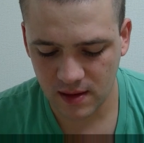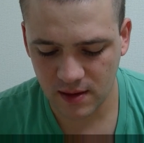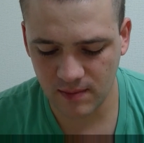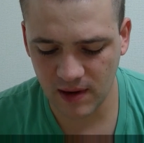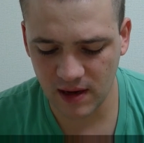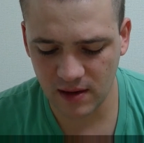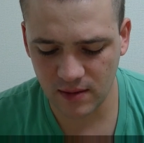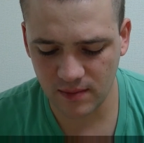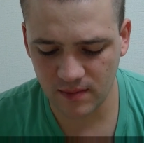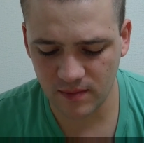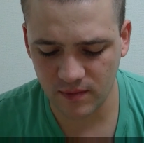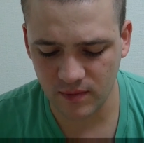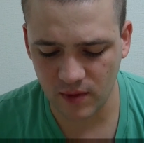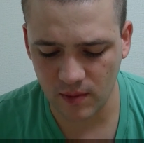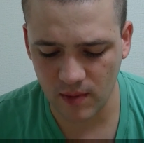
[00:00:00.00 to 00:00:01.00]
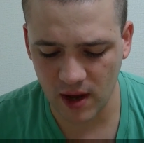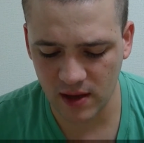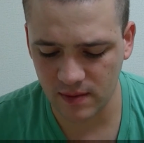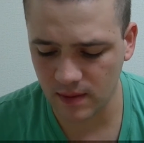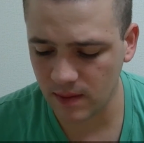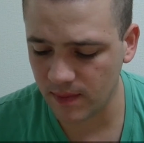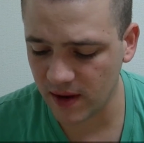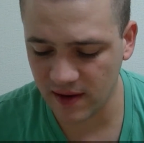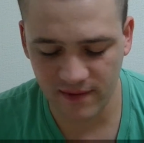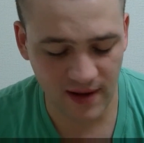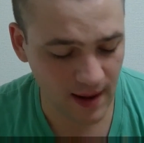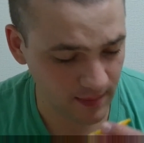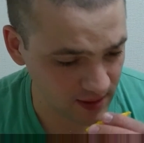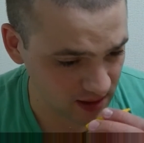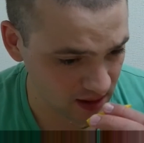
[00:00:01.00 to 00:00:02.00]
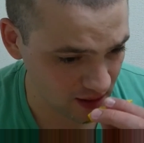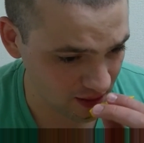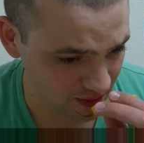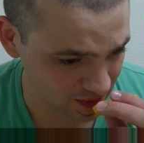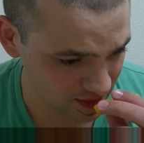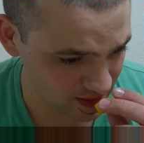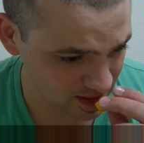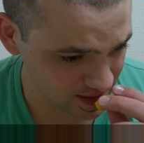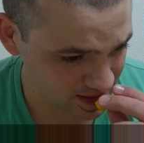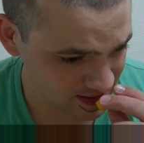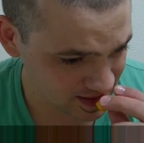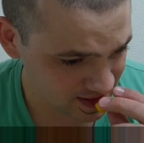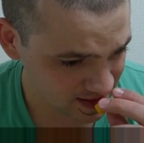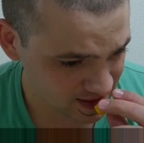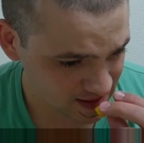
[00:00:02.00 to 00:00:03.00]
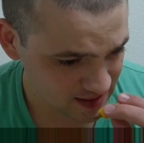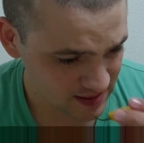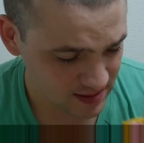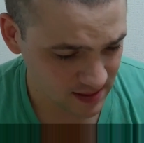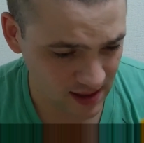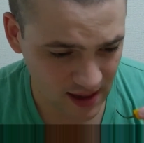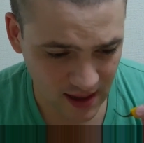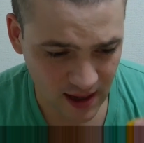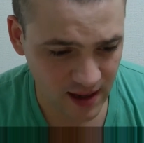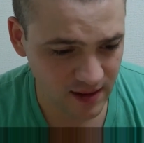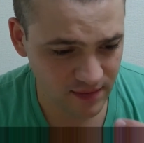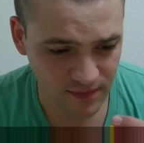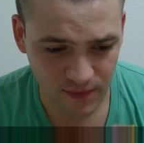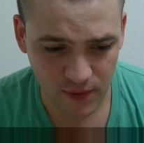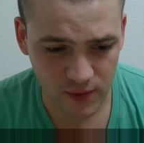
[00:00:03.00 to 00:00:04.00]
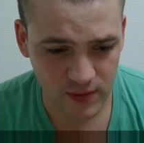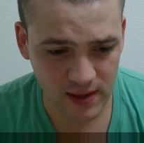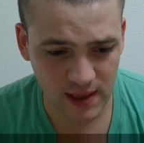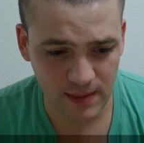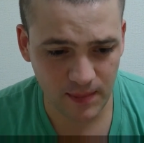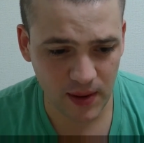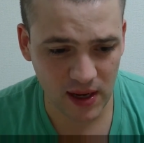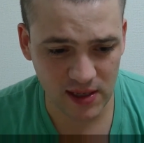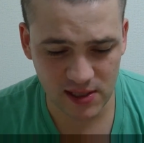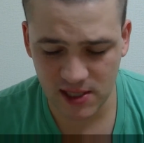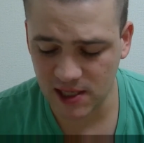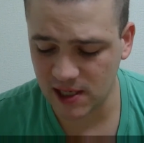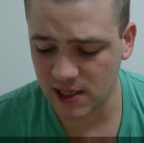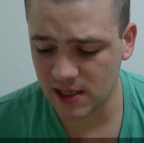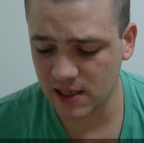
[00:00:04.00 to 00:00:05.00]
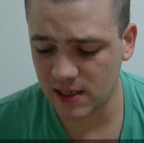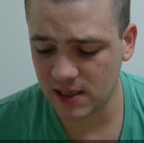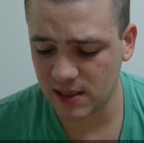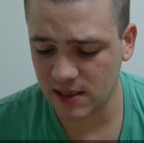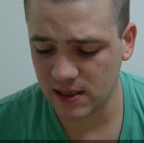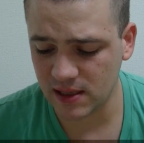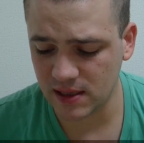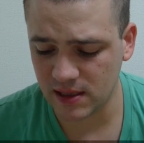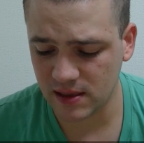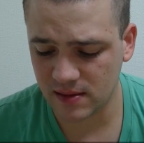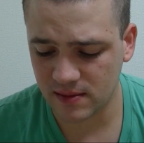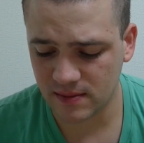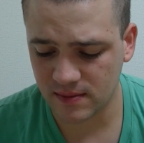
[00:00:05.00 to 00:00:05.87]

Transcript: smell of them reminds me a bit of habaneros. That kind of fruity, punchy,